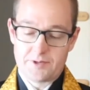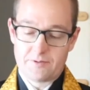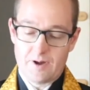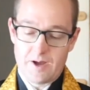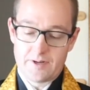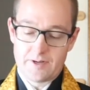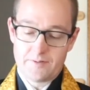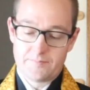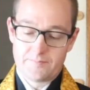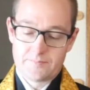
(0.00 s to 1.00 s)

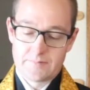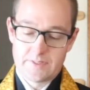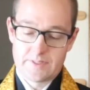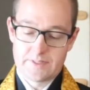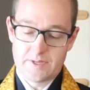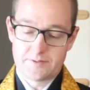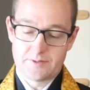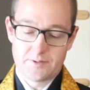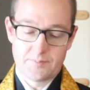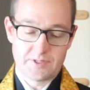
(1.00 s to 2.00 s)
Nirvana, he said to
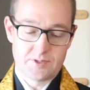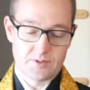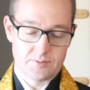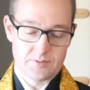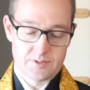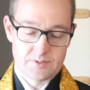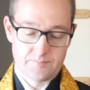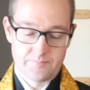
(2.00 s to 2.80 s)
the bhikshus,